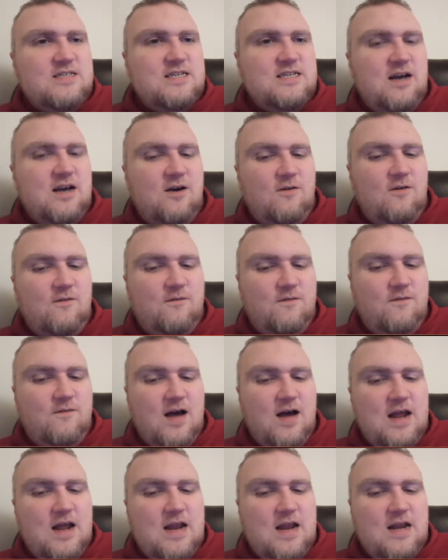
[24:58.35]
to now
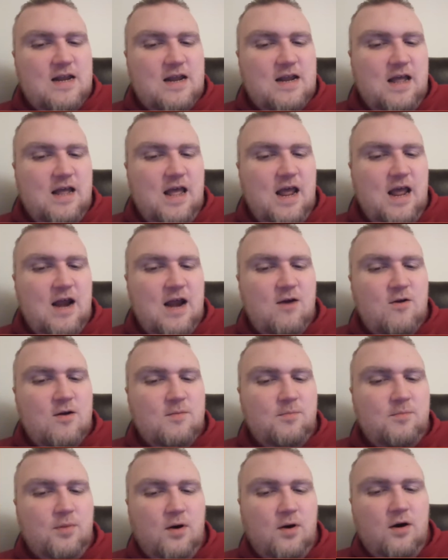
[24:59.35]
find
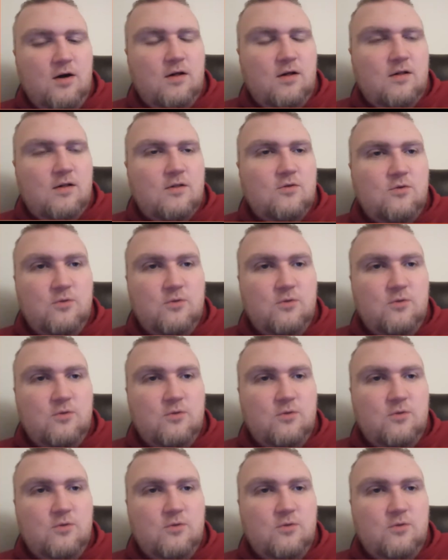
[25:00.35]
Aaron Paul,